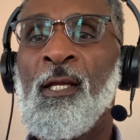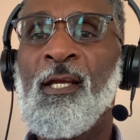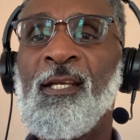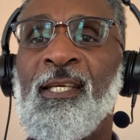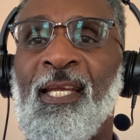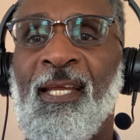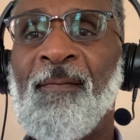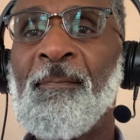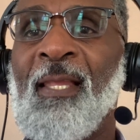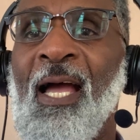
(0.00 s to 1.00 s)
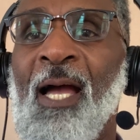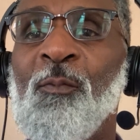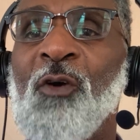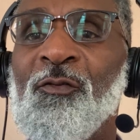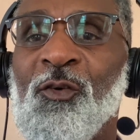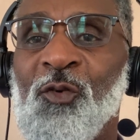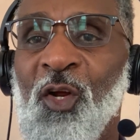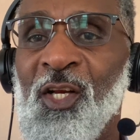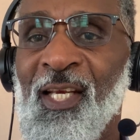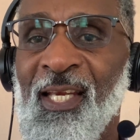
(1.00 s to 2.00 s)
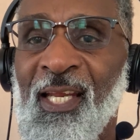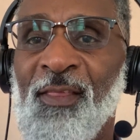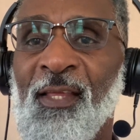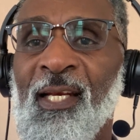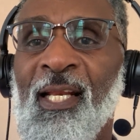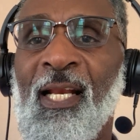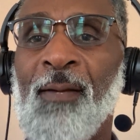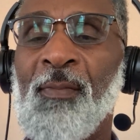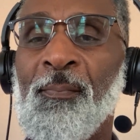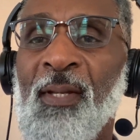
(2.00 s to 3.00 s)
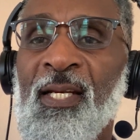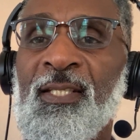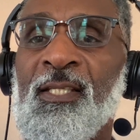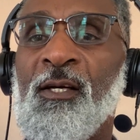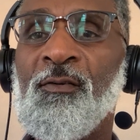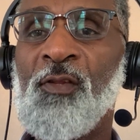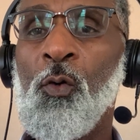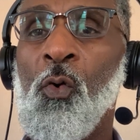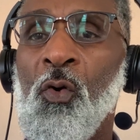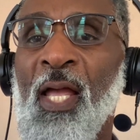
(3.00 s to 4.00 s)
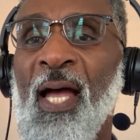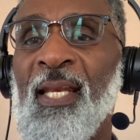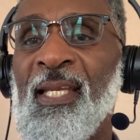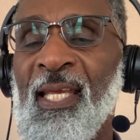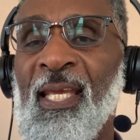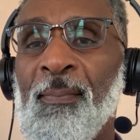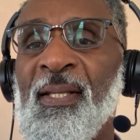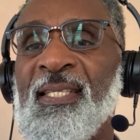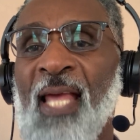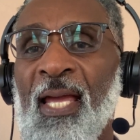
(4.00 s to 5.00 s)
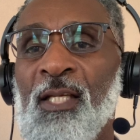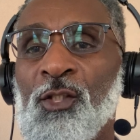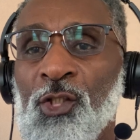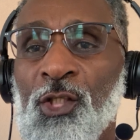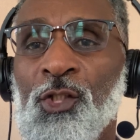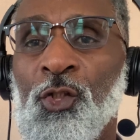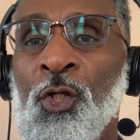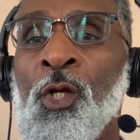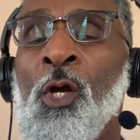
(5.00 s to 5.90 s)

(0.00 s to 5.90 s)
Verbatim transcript: Good day. I'm Reverend Ronald Nathan, and I'm the minister of the Hoggard AME Zion Church,